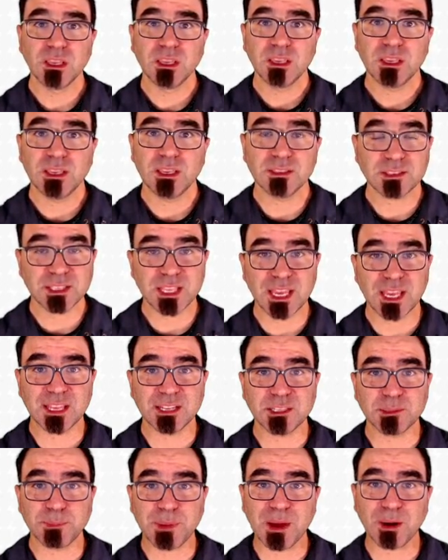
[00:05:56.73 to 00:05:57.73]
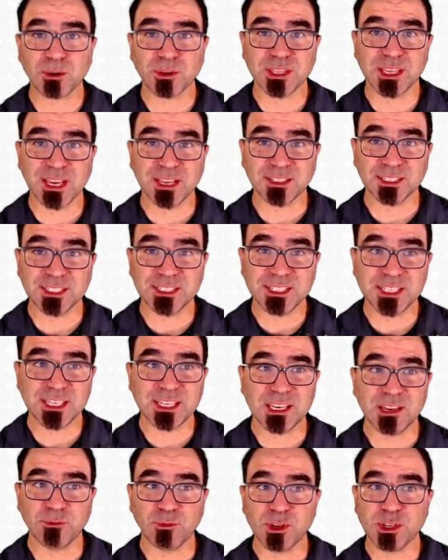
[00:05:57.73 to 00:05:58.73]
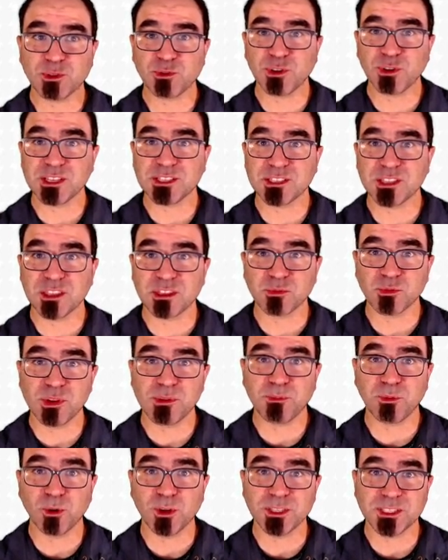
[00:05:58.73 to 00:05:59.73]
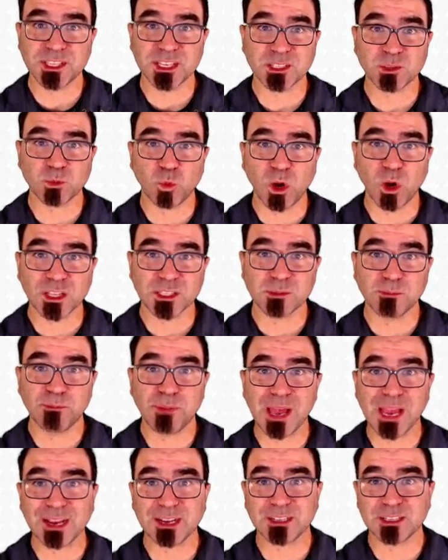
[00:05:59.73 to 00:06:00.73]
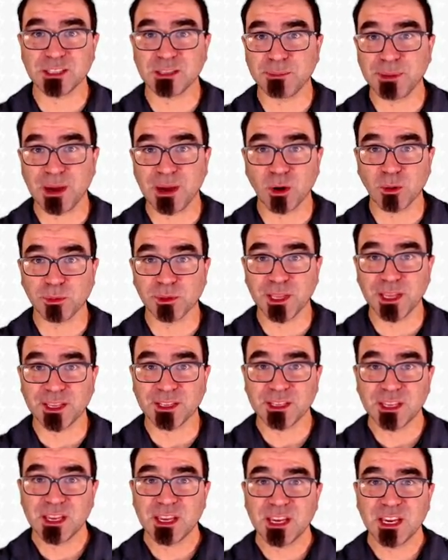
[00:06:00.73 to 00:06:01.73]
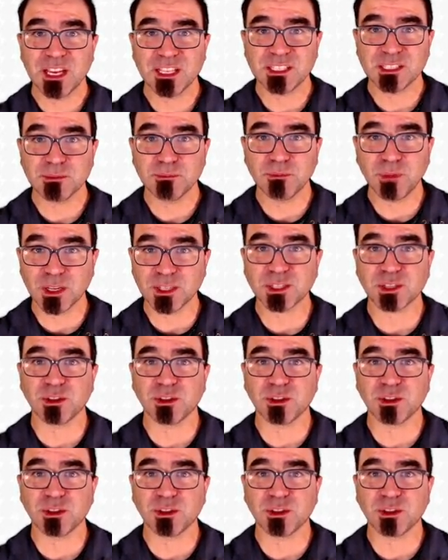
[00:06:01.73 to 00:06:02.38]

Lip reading: Instead, to power the LED, if we trace the 3.6 watts back to the power plant, it's a much